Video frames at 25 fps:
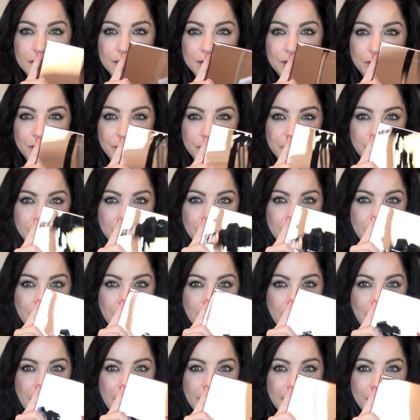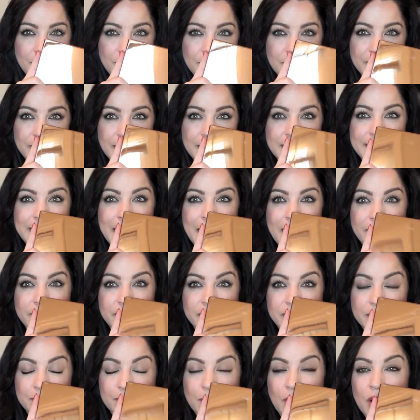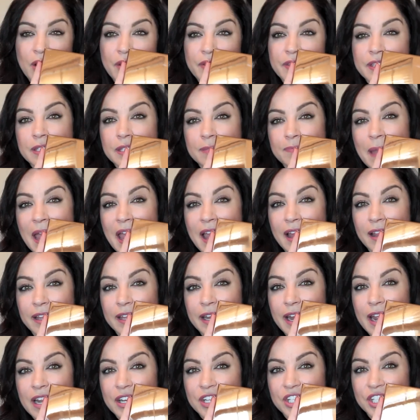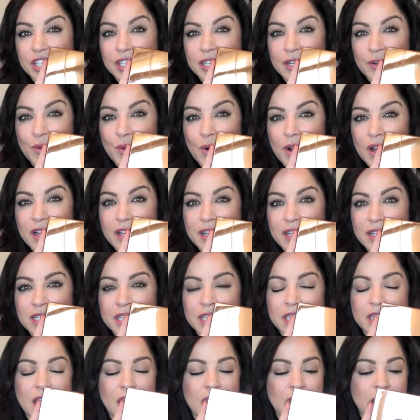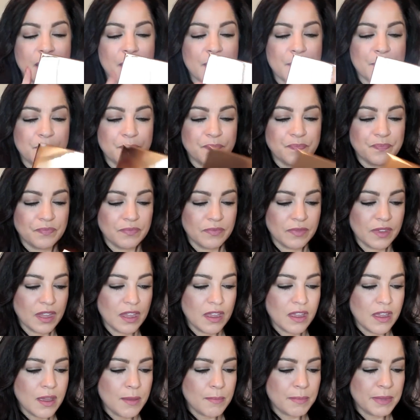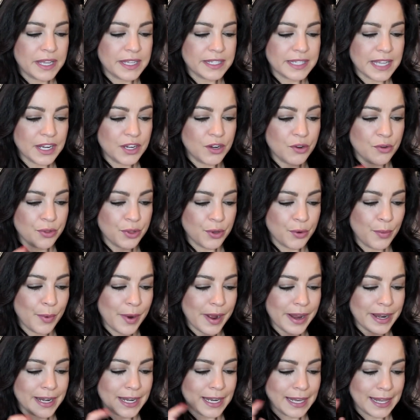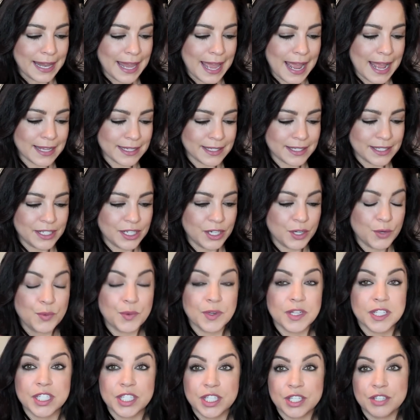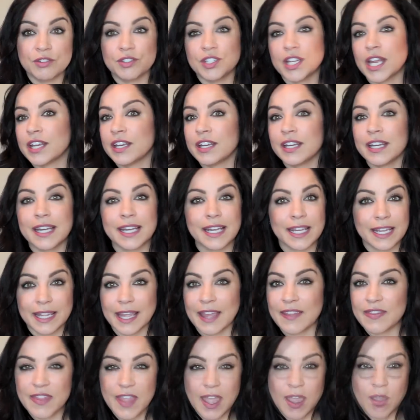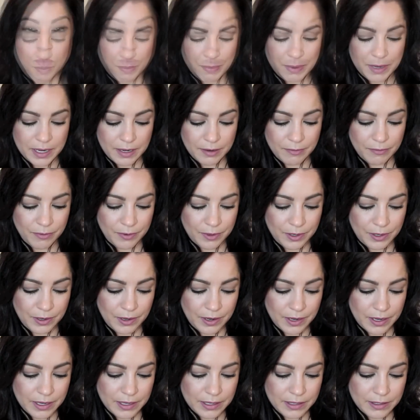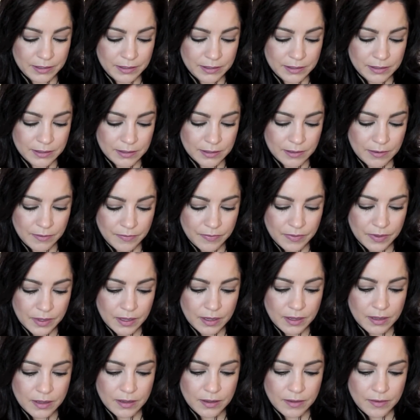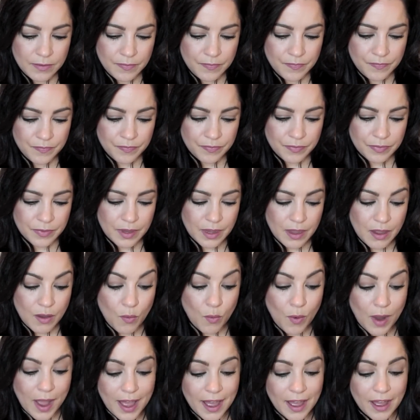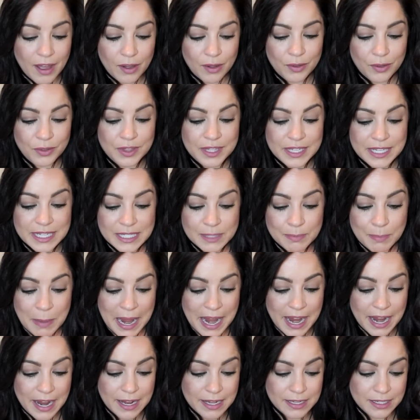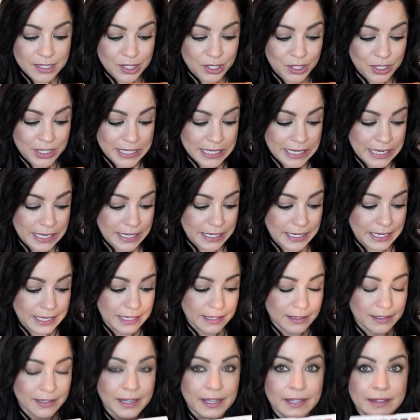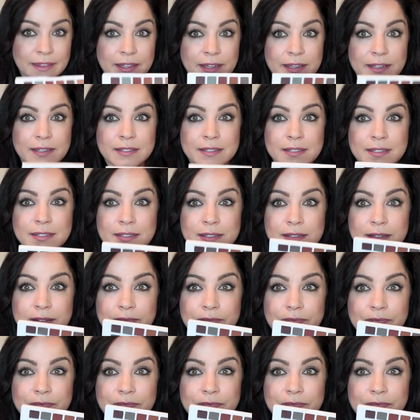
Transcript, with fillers: turn it. I didn't realize how small this palette actually was because I know the one last year was huge. I didn't get that one for you guys. Wow, these pans are teeny. Look at this.